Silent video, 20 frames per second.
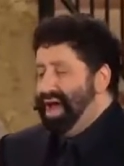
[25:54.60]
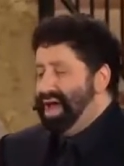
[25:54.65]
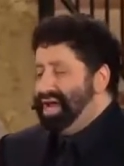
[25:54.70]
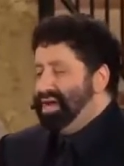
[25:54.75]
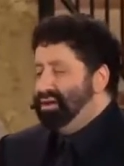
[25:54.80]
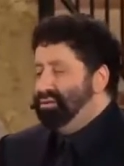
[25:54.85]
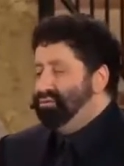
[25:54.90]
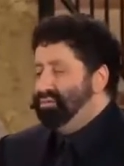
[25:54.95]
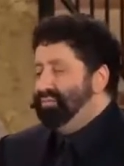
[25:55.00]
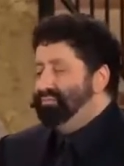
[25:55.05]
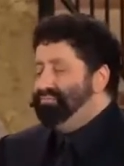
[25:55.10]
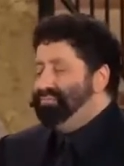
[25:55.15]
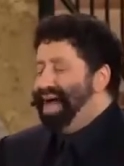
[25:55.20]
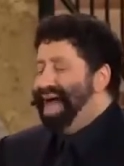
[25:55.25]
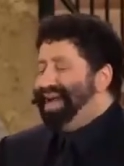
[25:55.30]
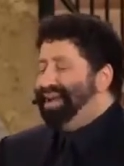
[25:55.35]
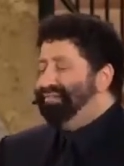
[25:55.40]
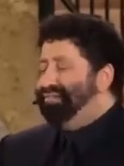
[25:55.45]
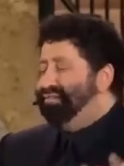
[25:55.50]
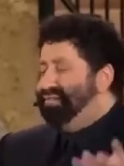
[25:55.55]
He
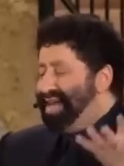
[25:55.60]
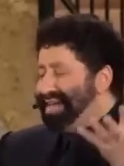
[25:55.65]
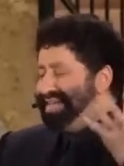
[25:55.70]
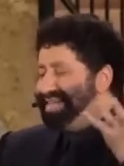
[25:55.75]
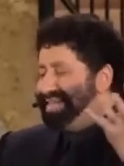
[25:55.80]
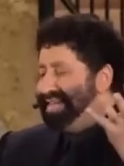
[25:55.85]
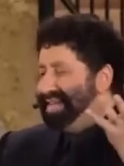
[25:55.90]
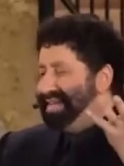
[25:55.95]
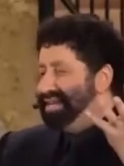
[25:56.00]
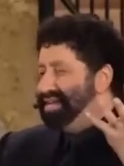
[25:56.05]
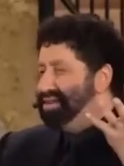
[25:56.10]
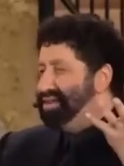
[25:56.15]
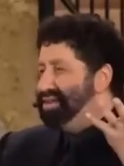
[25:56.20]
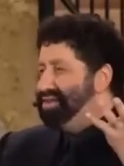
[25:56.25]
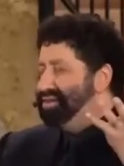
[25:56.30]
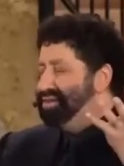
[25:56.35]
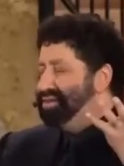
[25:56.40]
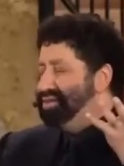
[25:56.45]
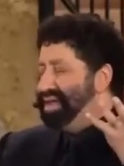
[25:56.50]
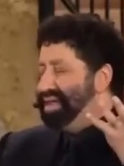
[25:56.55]
manifested
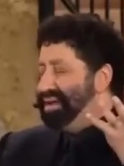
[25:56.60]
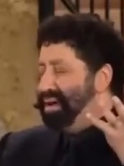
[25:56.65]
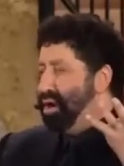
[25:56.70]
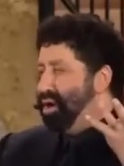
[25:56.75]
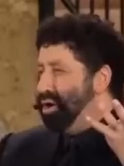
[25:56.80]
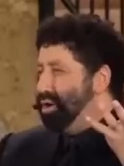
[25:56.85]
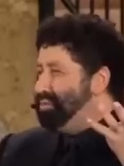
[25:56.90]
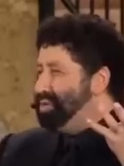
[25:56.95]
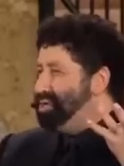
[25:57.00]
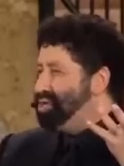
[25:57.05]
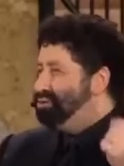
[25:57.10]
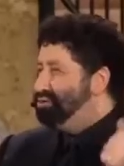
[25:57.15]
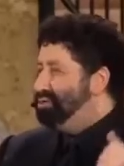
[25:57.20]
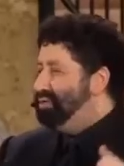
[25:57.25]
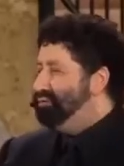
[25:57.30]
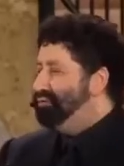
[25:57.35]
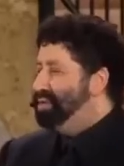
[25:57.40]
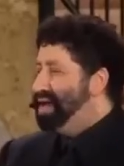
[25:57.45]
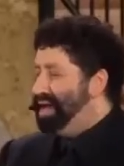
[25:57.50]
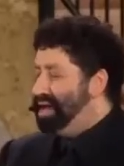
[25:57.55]
the Harbinger
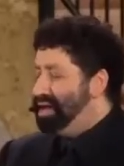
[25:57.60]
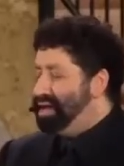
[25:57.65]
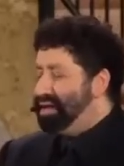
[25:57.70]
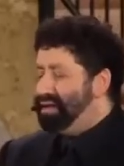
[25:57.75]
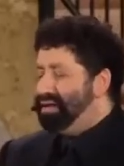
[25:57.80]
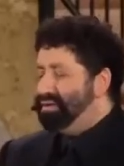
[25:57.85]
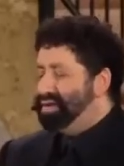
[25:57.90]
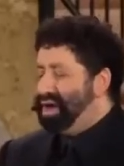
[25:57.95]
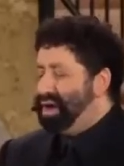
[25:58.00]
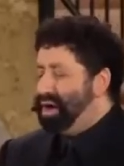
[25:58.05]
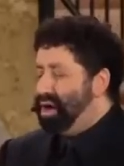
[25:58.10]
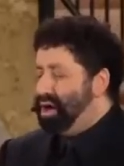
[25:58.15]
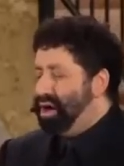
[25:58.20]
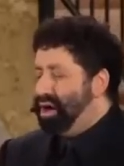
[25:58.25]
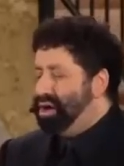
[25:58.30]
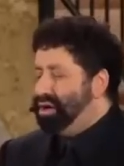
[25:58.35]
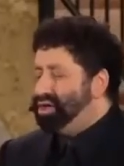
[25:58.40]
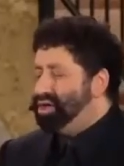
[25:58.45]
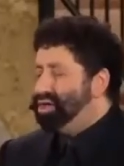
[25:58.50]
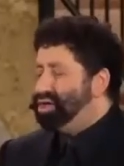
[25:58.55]
of Baal. The
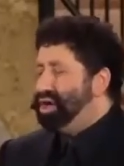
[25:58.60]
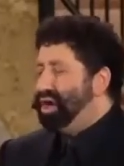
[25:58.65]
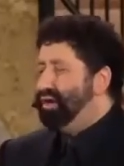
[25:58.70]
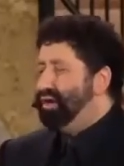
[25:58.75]
Arch